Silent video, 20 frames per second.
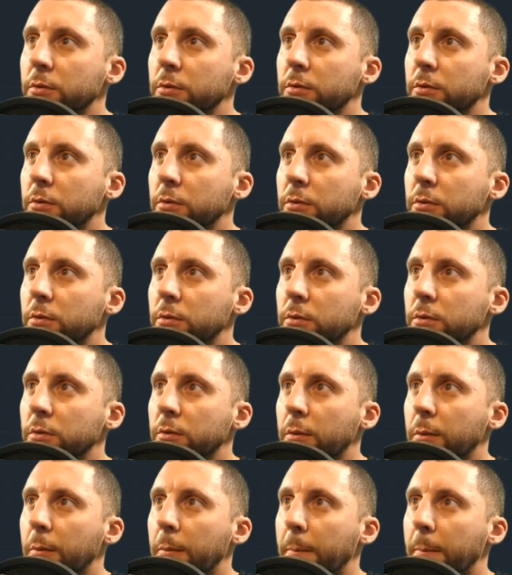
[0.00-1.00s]

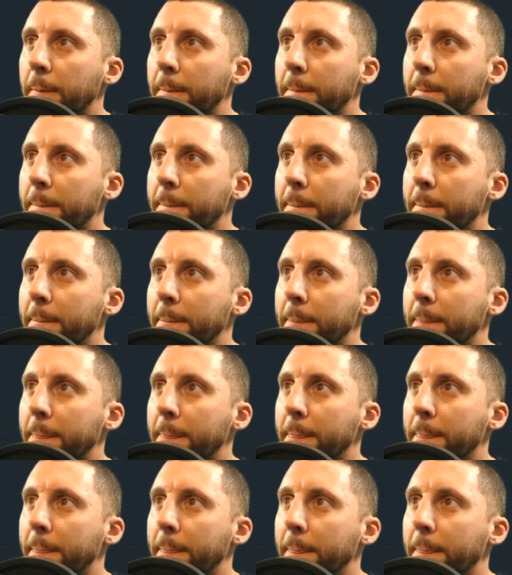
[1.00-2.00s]

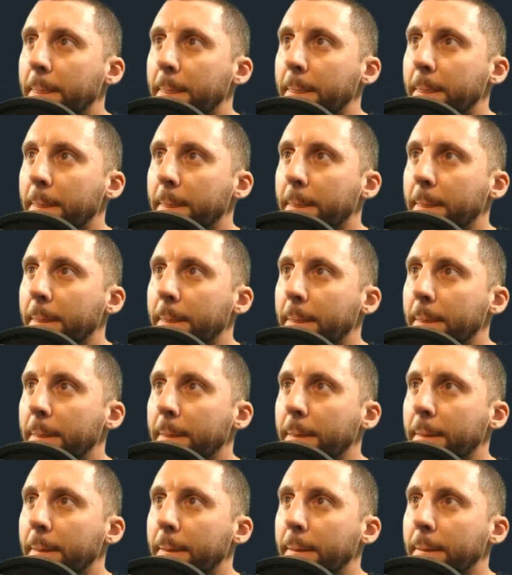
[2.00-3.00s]

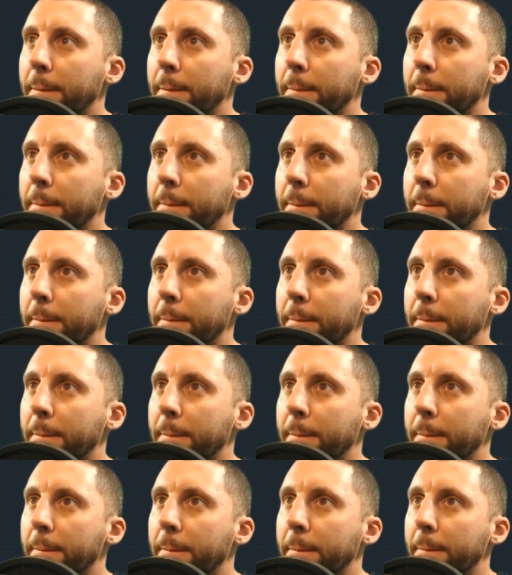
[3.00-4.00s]

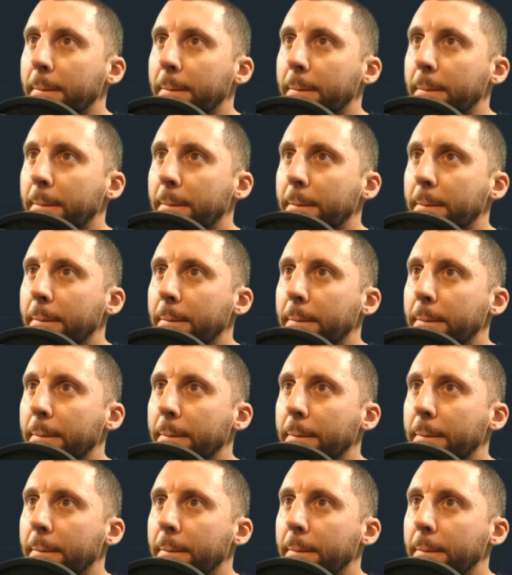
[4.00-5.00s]

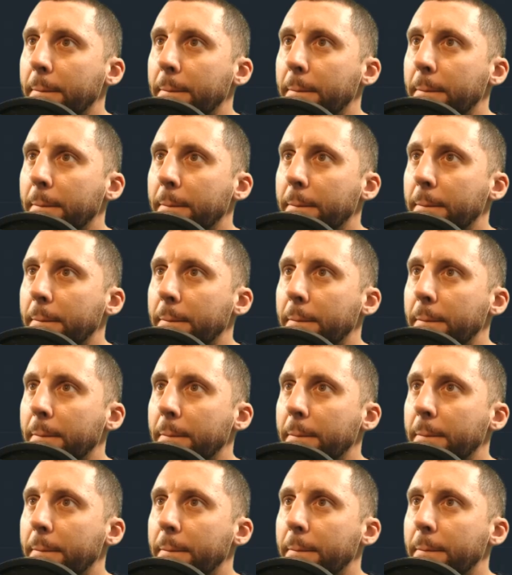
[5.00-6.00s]

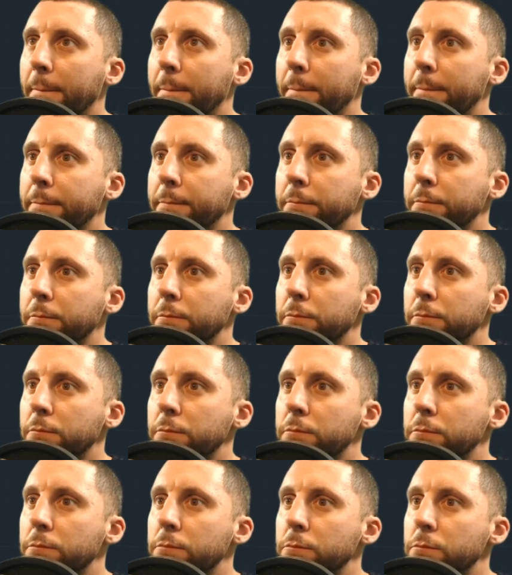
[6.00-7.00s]

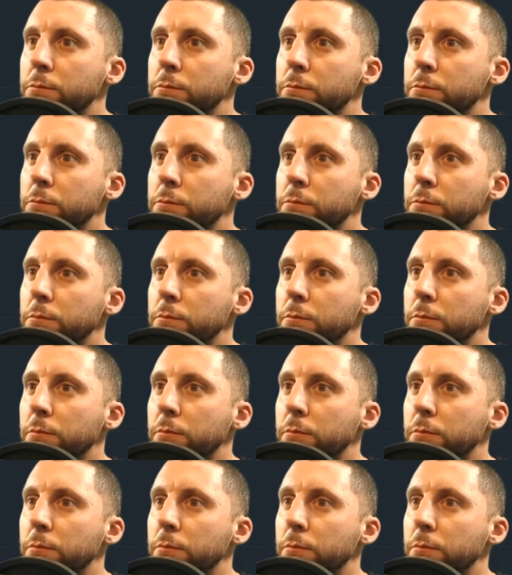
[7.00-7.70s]
Nobody speaks.